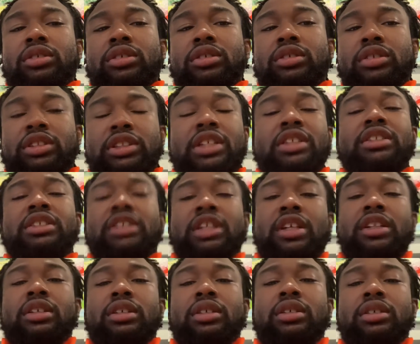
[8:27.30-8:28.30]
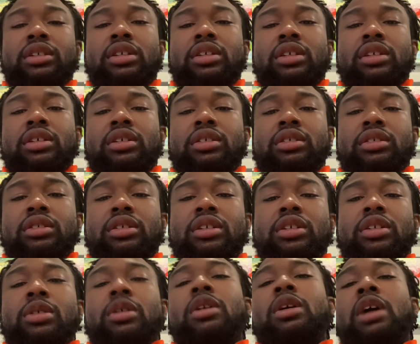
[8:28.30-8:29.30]
since then.
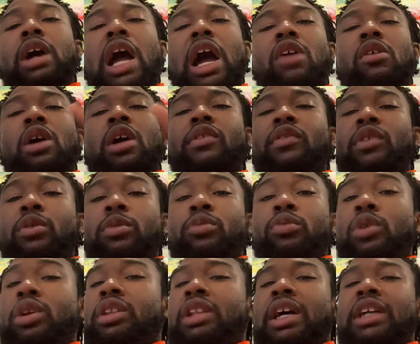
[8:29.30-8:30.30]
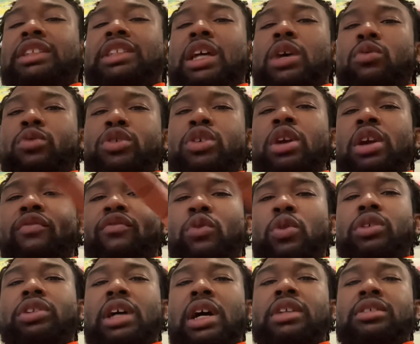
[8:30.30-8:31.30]
However, realize that when you hit
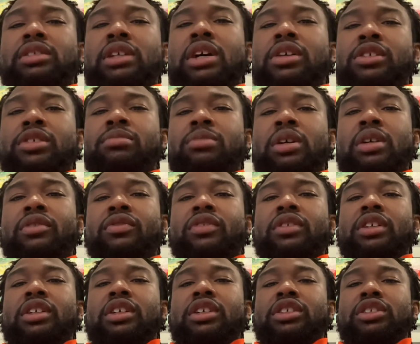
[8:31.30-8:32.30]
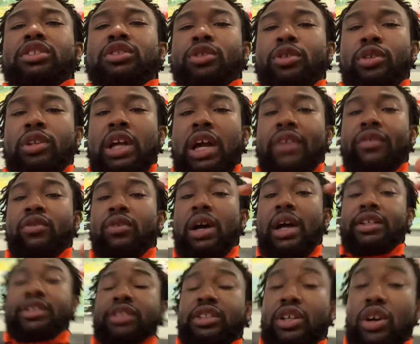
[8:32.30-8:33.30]
$4,000 a month, your life will
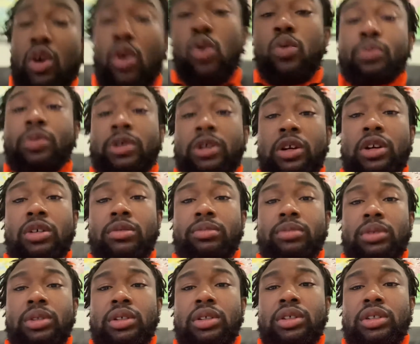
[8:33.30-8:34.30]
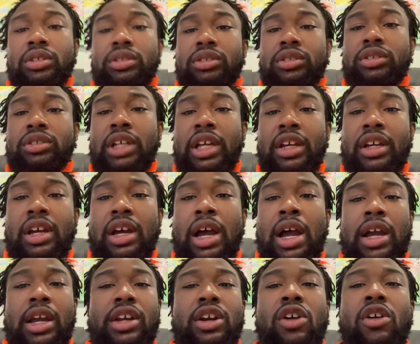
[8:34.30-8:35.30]
actually open up. Like
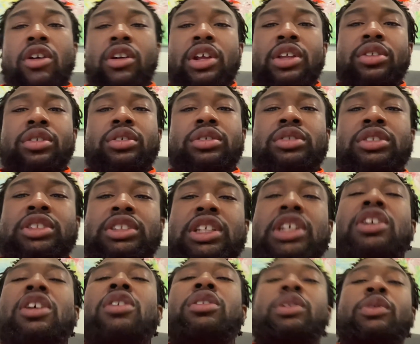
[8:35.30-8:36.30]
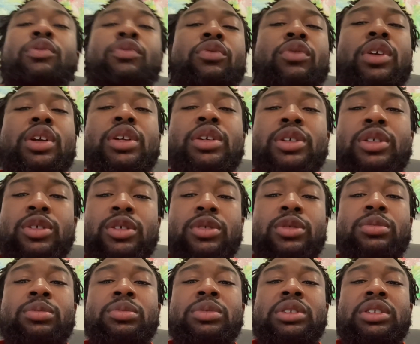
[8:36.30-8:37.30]
I can already see all the
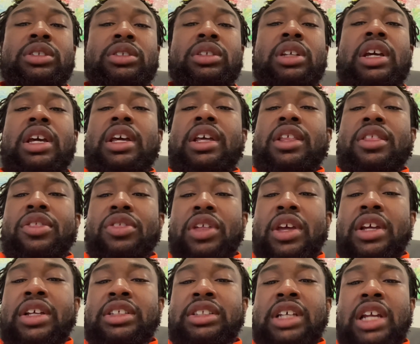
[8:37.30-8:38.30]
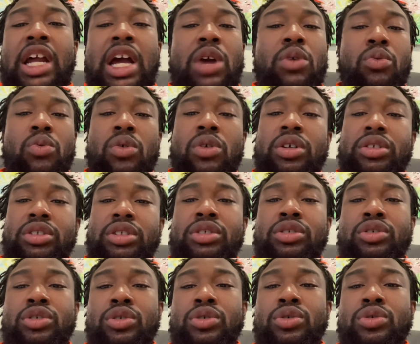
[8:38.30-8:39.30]
freedoms and things that I want to
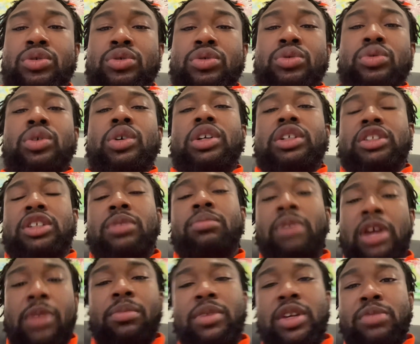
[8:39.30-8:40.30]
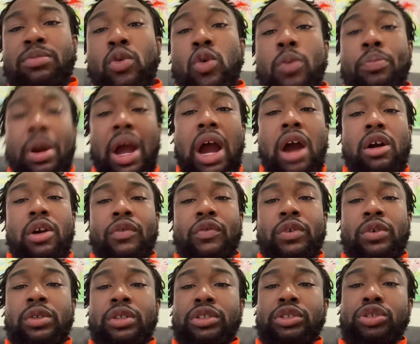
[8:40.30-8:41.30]
do to make me more
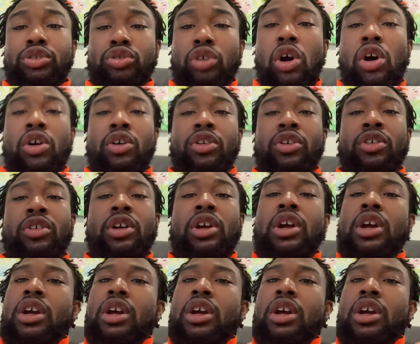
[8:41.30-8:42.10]
powerful and stronger